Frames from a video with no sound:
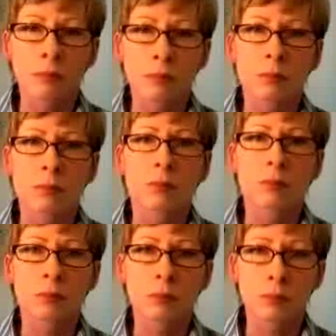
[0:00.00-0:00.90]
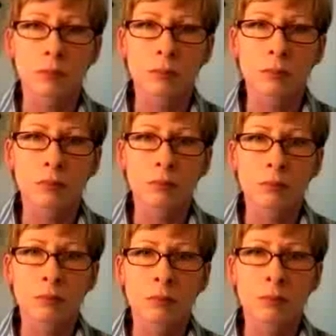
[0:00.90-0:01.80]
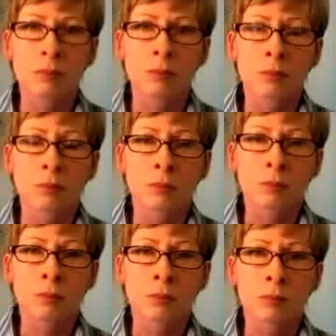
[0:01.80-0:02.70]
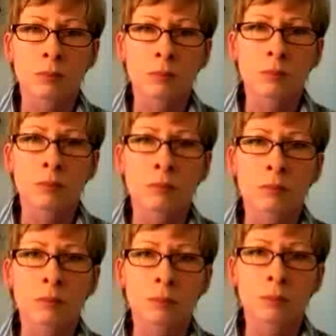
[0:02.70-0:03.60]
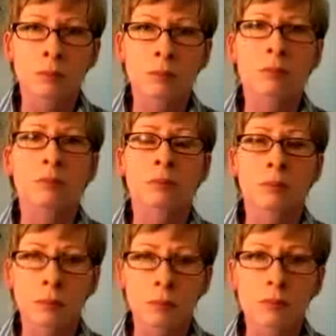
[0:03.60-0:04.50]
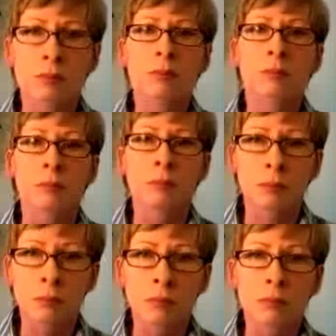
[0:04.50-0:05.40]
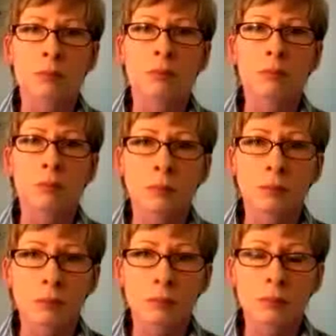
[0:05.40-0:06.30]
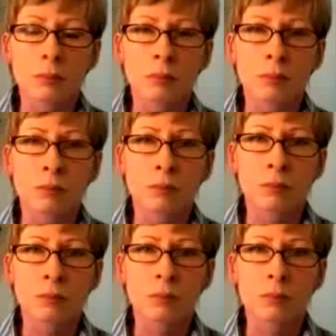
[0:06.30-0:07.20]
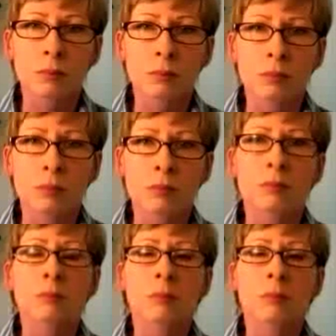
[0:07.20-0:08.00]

(not speaking)